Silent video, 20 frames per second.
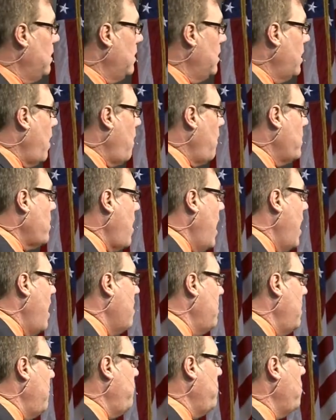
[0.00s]
I want to know how
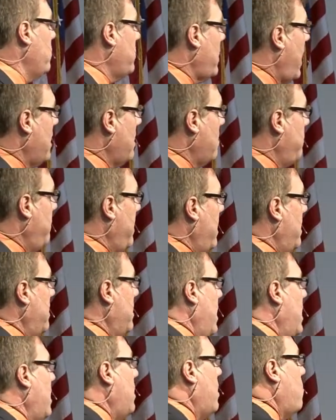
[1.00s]
many of you would like to be in
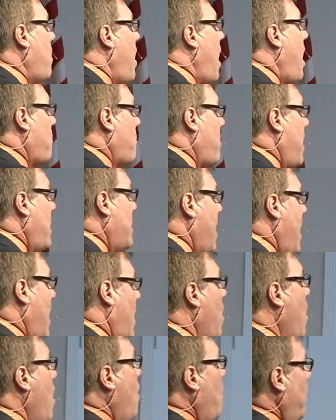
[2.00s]
Iraq right now,